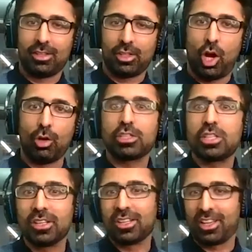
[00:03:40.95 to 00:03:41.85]
cult
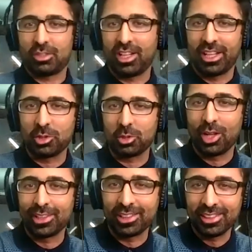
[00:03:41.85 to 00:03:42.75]
as i like to
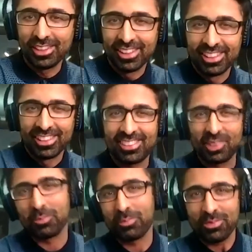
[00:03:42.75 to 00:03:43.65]
call it
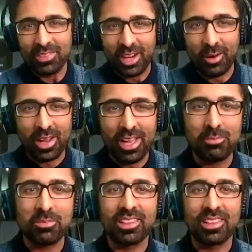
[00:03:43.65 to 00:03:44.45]
so here i am